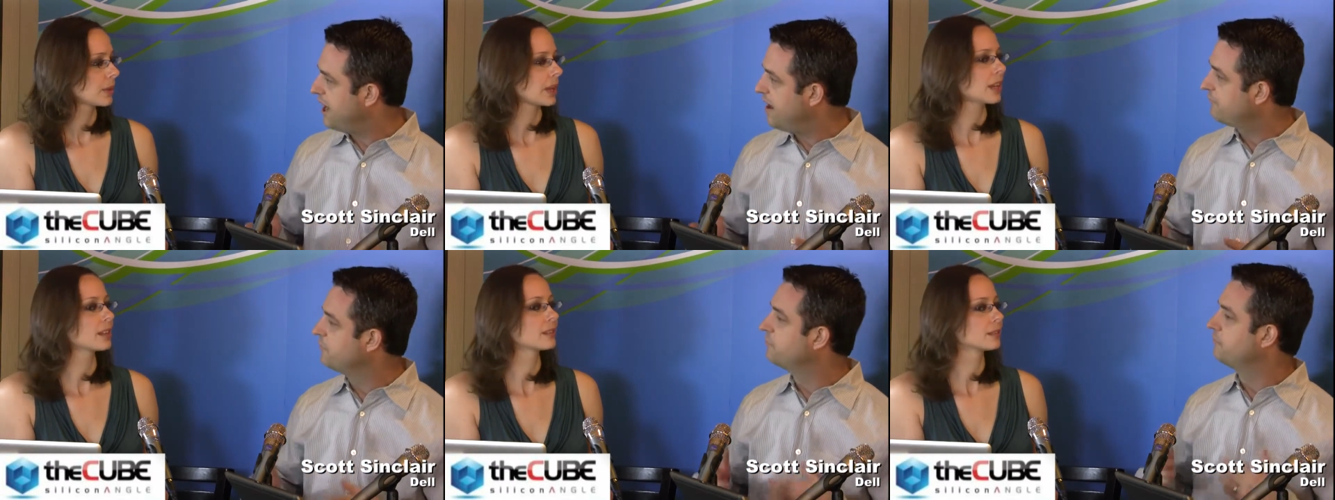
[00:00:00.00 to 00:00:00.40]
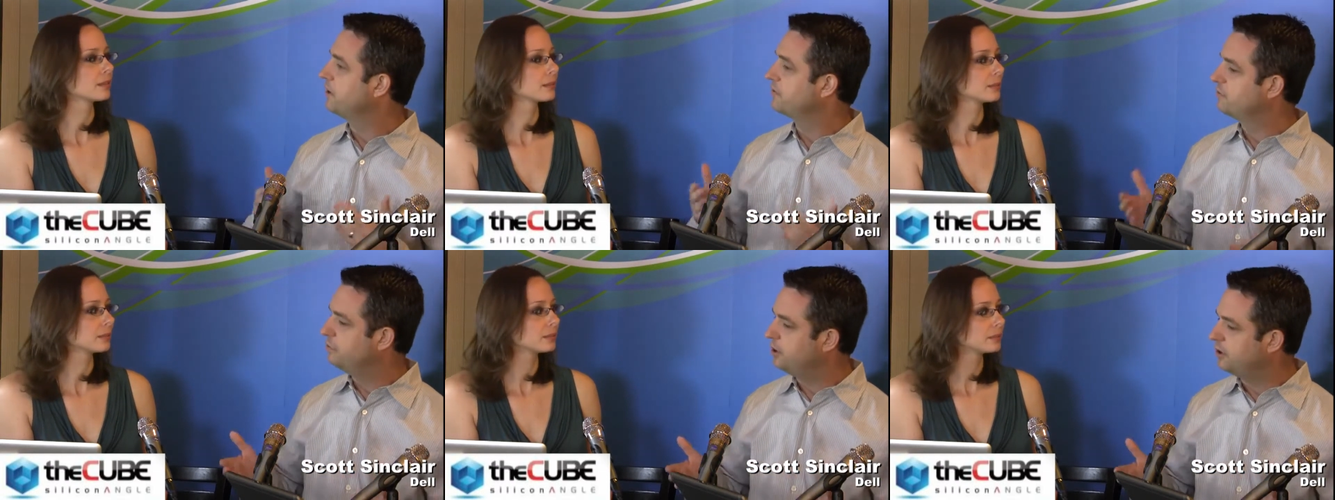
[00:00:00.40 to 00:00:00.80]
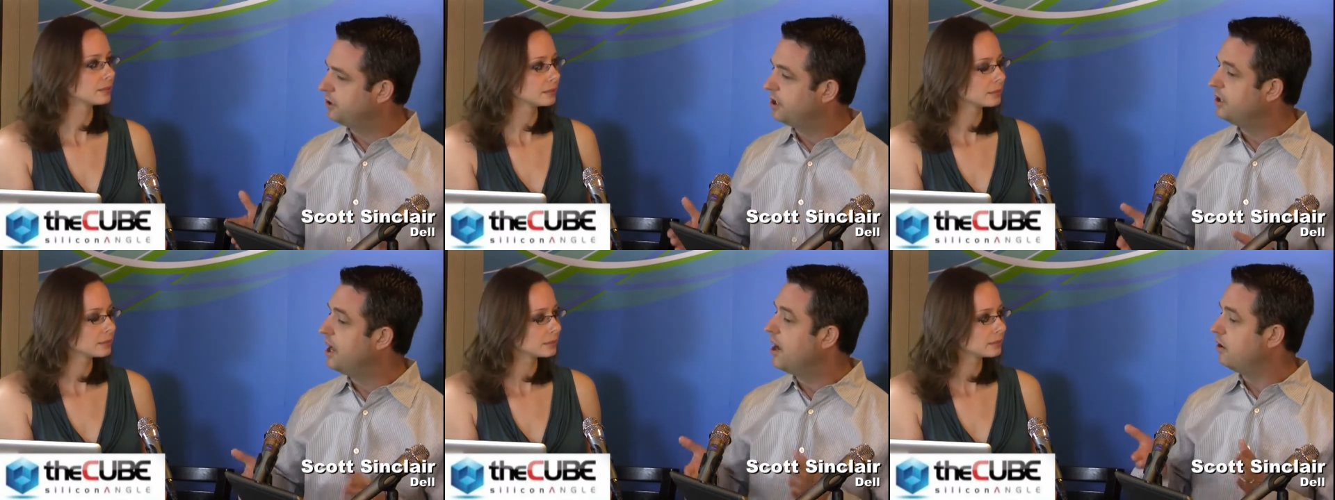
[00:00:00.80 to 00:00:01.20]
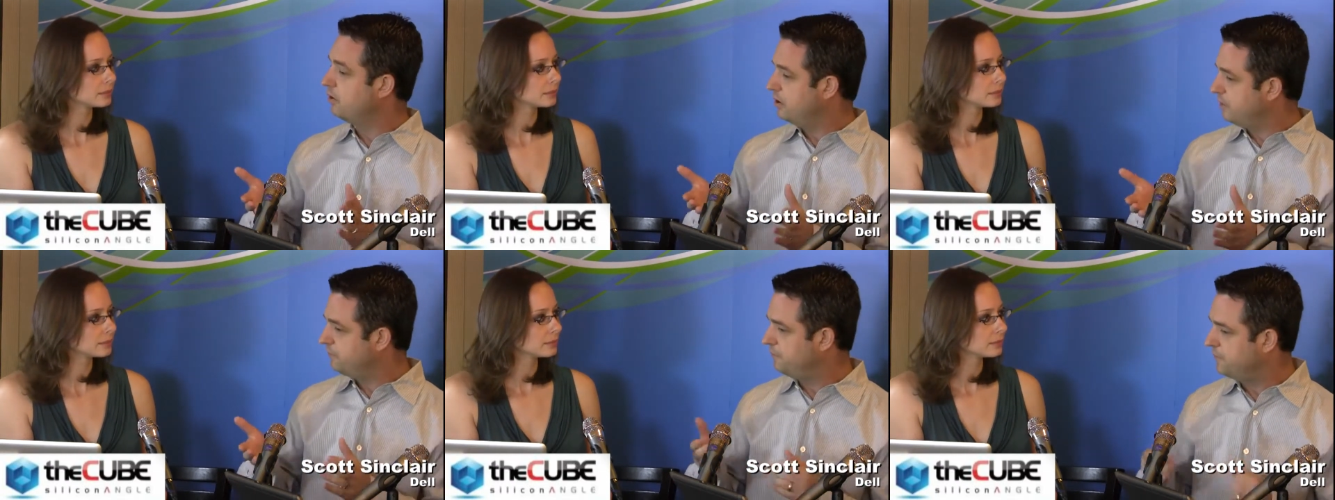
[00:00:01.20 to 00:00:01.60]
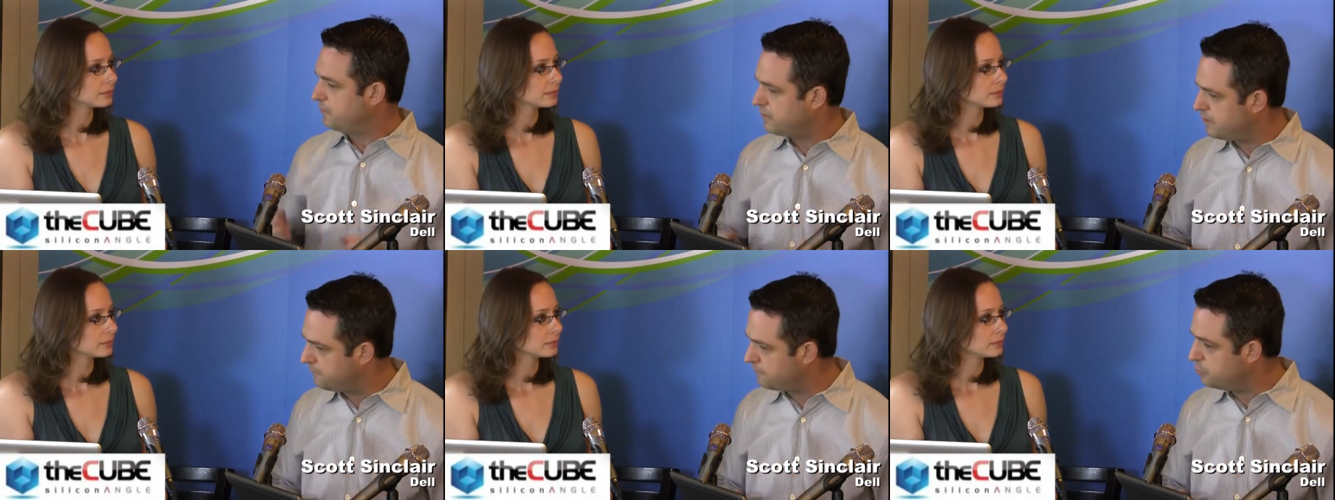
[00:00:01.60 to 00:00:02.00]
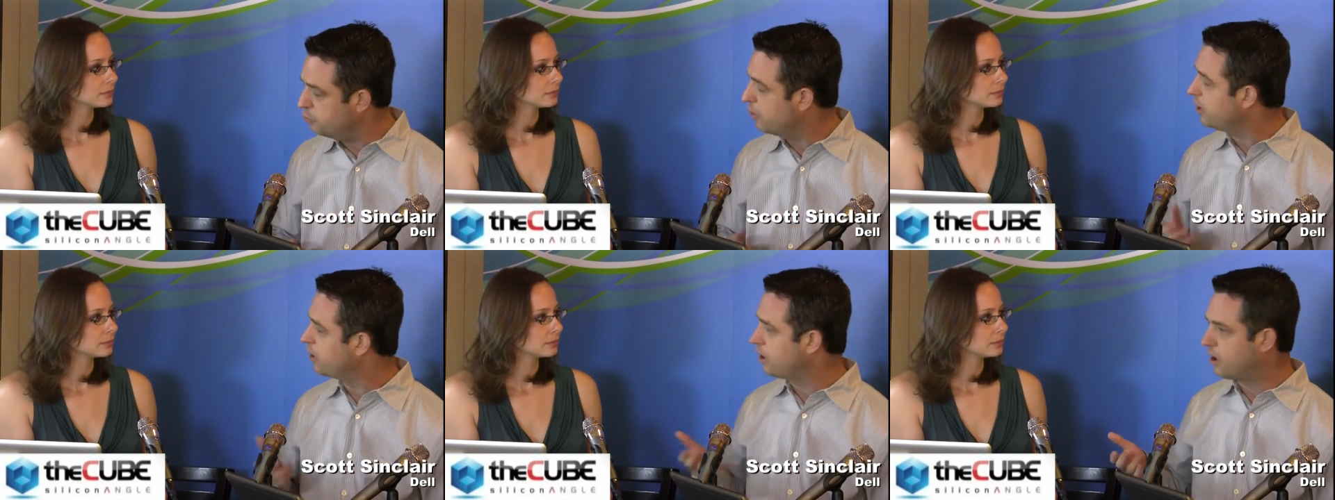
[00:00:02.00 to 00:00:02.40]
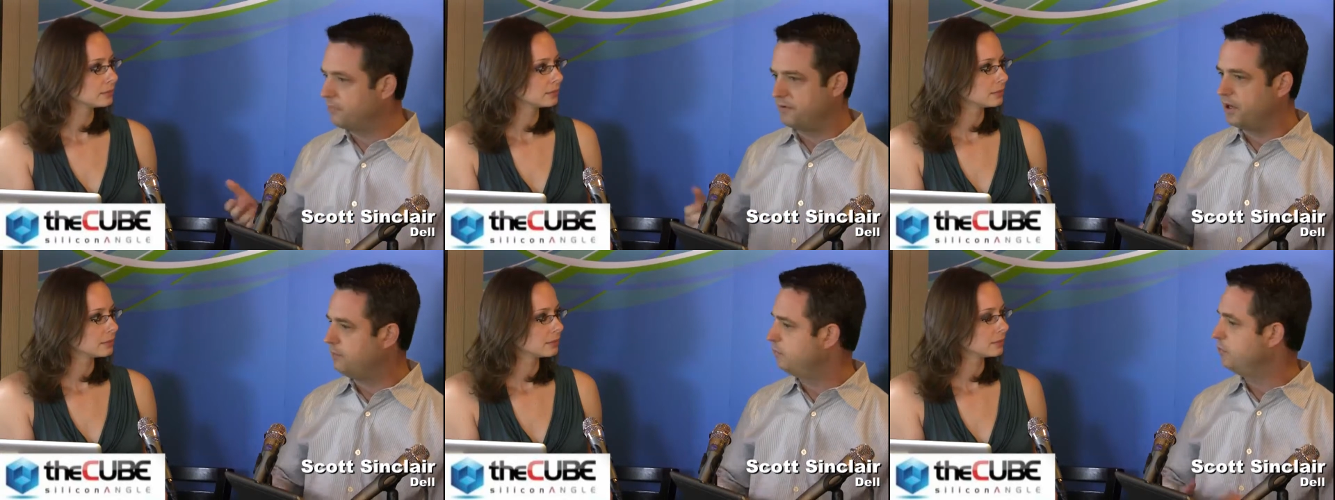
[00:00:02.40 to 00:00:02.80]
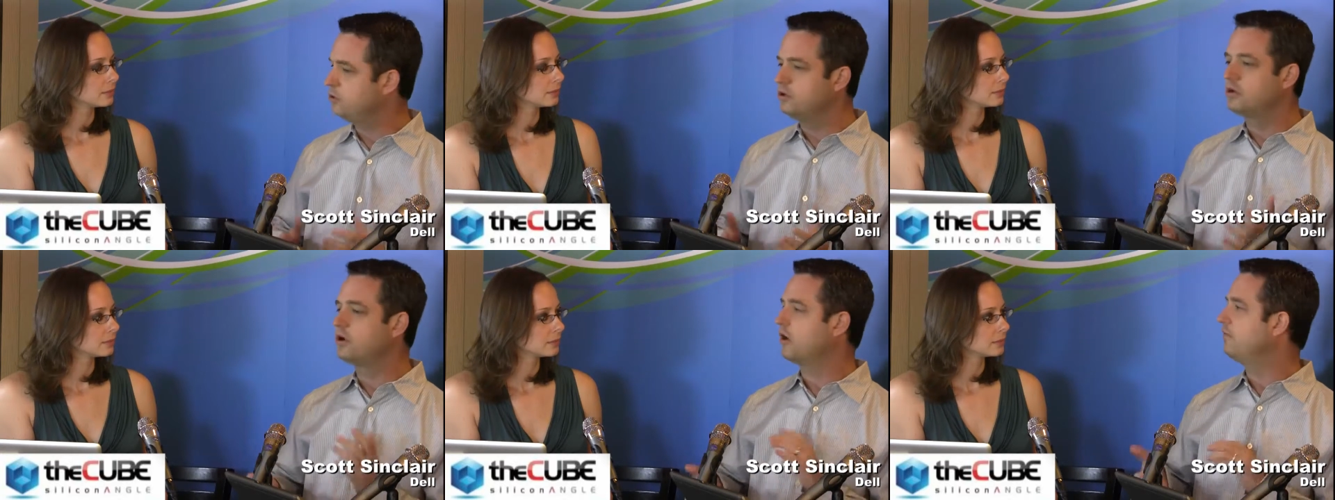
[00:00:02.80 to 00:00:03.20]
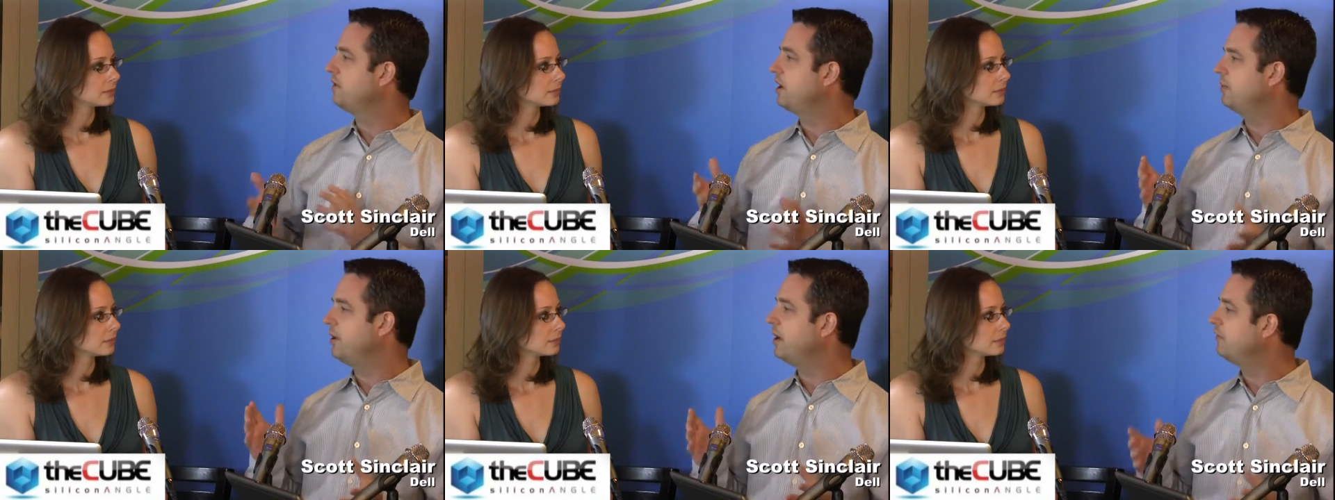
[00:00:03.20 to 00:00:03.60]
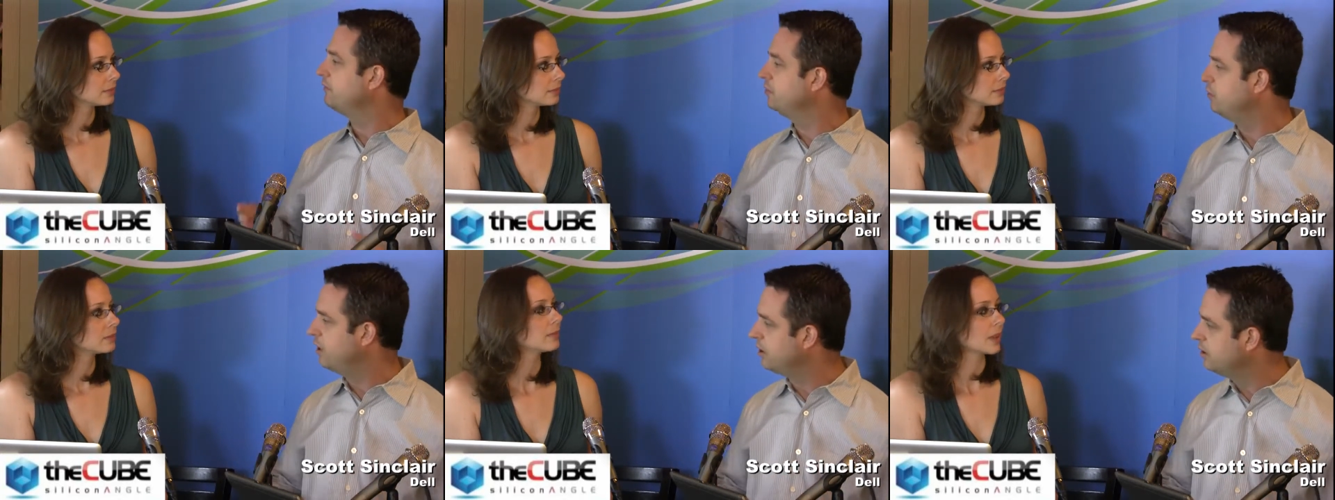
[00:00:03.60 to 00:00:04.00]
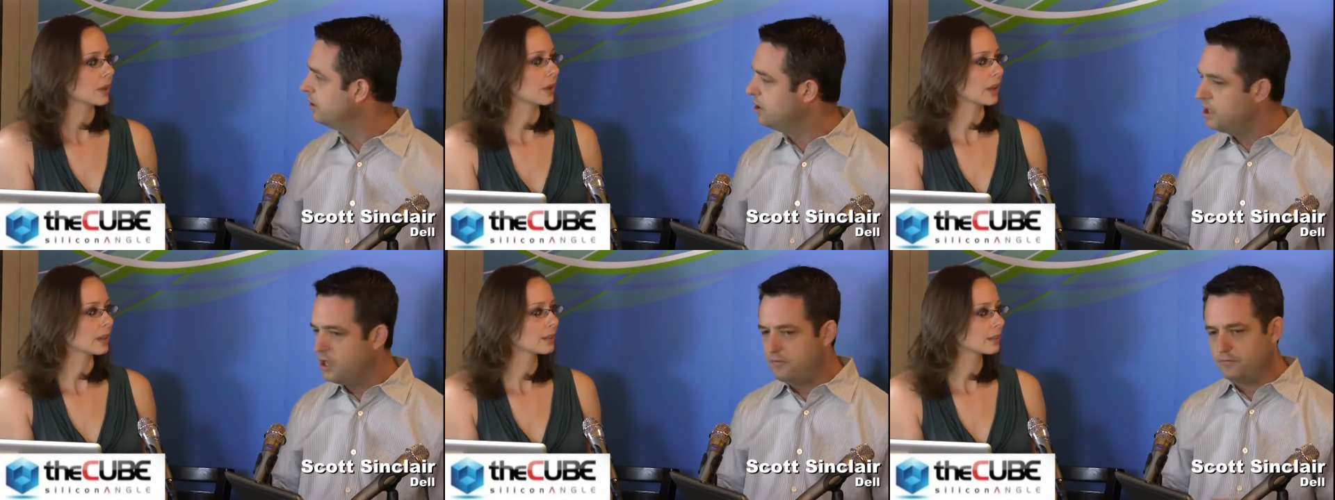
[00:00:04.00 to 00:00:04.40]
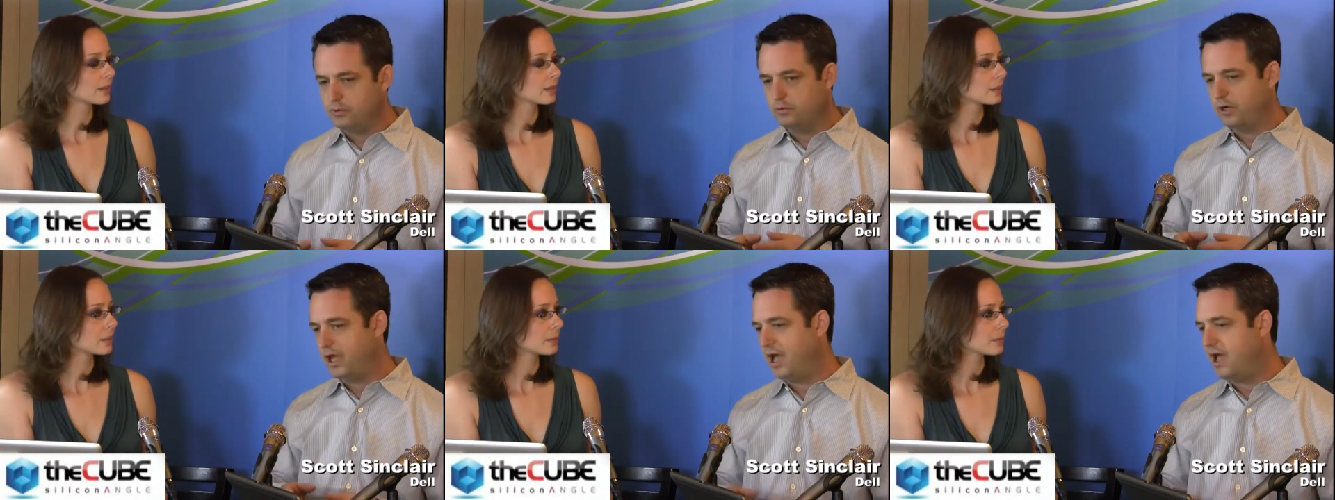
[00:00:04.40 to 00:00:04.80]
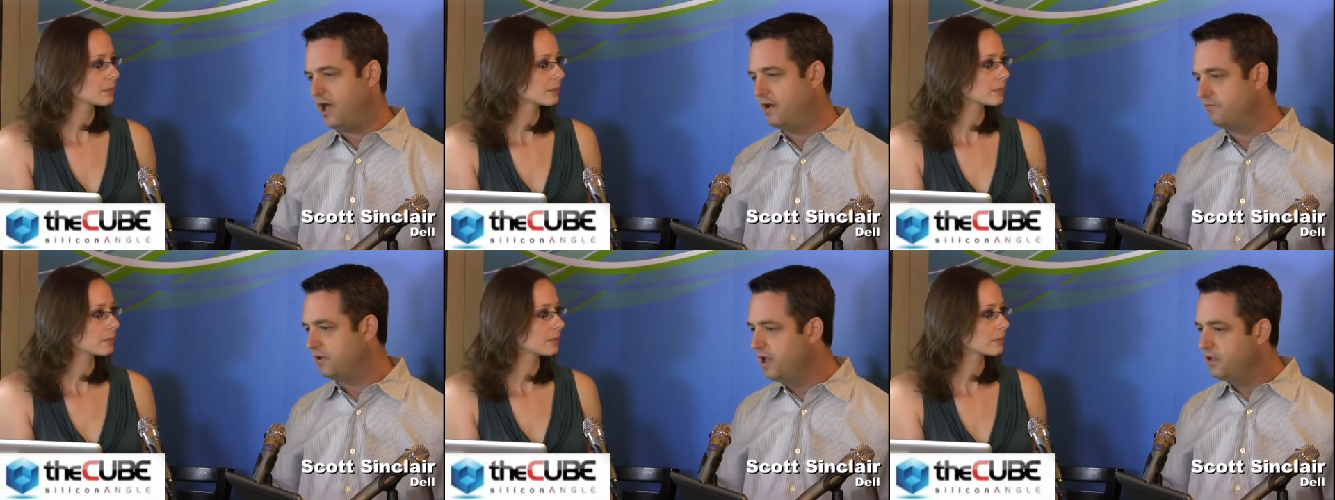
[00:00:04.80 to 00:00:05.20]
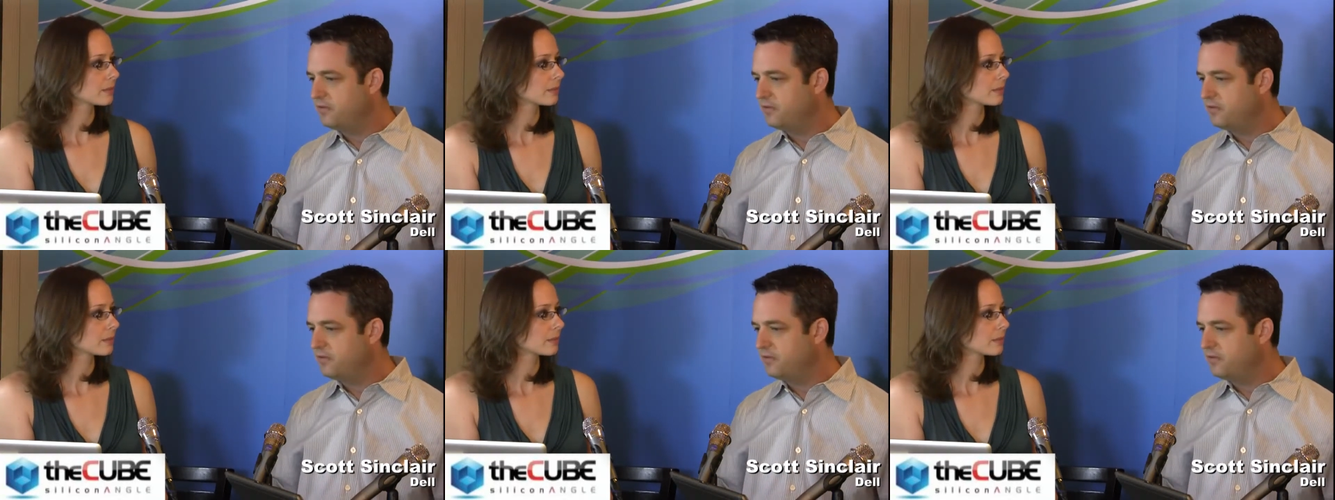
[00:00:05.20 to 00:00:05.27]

Speaker 1: have the flexibility. Now, if if you want to carve it up, you can carve that up however you want. Okay. If you want to have